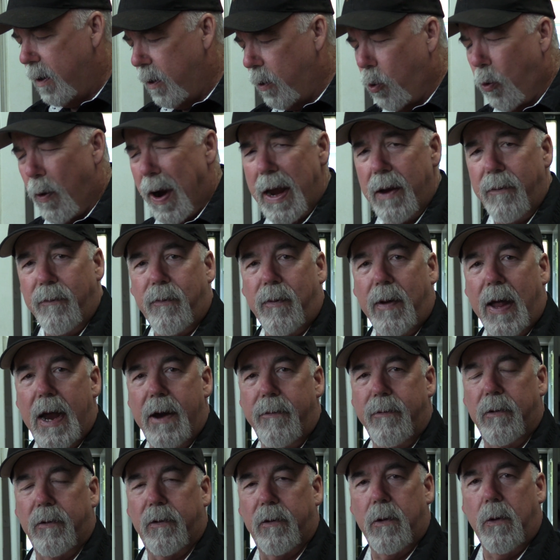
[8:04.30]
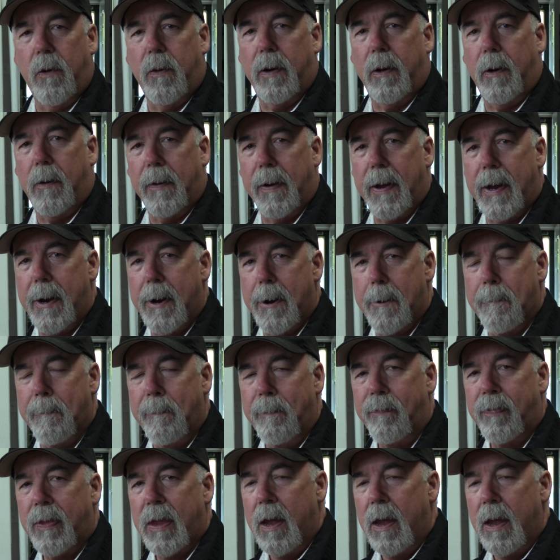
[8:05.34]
Great flavors going on here.